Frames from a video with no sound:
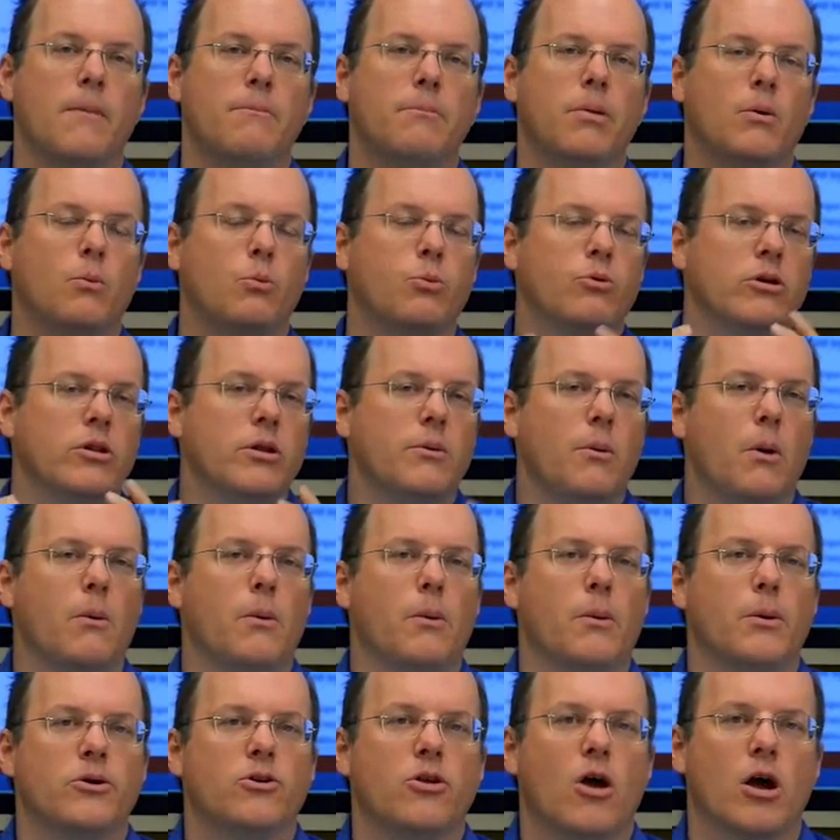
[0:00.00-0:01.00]
But really what
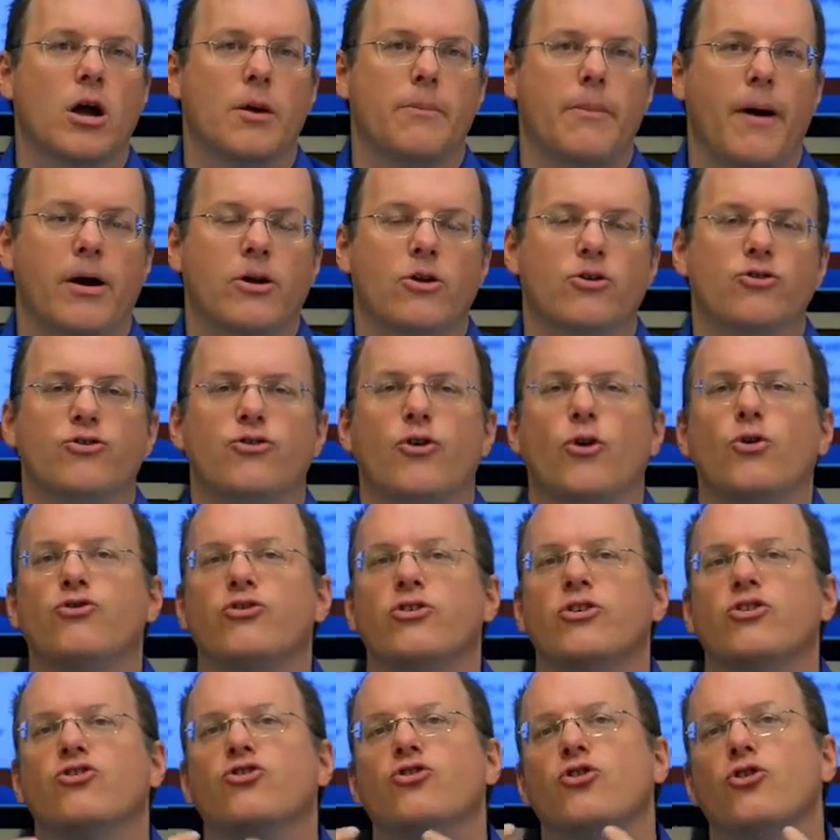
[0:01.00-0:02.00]
we want to talk about is
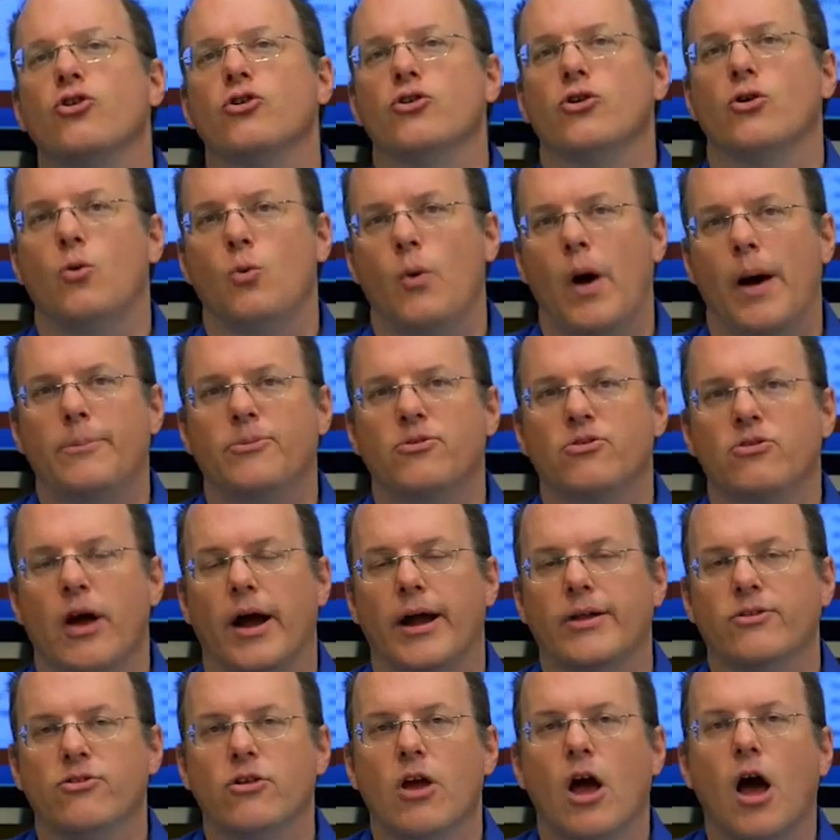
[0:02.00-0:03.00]
those internal
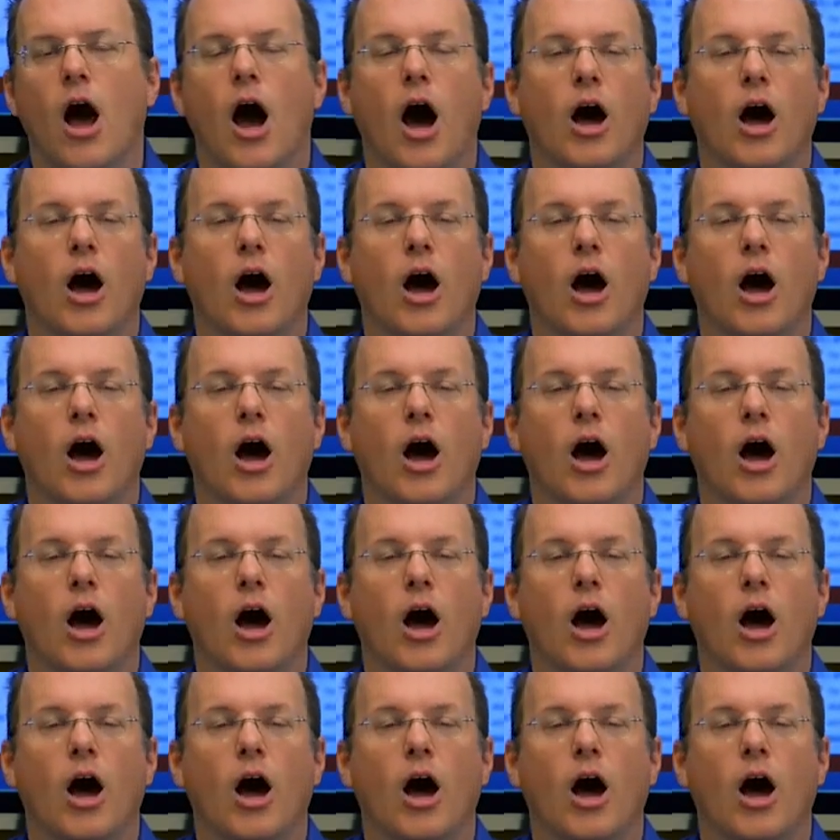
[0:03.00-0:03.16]
websites,